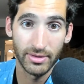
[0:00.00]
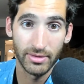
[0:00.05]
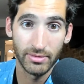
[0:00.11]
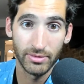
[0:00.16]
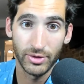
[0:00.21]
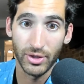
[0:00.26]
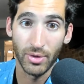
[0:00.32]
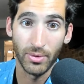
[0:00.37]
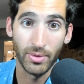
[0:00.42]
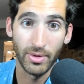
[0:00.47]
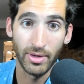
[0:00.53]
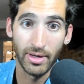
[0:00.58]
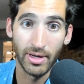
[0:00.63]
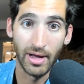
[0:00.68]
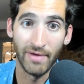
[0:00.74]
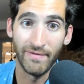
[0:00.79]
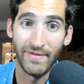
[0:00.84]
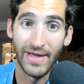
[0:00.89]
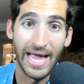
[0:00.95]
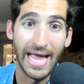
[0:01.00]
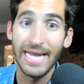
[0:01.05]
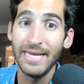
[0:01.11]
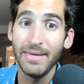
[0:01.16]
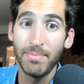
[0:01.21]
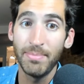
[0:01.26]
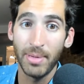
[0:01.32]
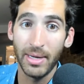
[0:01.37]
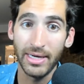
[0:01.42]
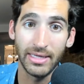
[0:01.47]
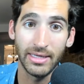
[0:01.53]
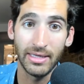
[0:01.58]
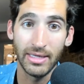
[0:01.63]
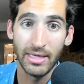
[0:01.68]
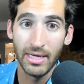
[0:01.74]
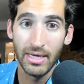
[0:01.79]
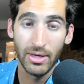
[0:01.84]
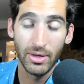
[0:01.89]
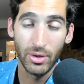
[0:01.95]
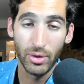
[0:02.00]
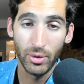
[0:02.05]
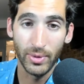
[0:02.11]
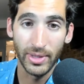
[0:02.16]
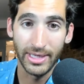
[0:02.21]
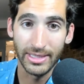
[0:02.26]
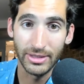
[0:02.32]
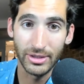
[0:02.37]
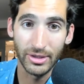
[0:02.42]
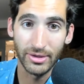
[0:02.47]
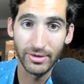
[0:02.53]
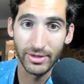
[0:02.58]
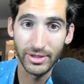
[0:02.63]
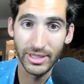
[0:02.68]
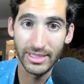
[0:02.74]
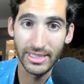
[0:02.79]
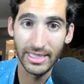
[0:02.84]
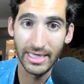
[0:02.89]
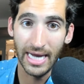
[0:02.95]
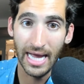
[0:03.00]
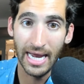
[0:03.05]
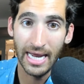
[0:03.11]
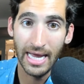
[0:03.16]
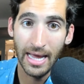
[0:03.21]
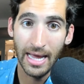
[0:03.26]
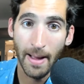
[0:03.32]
So of anybody who we consider a GC guy,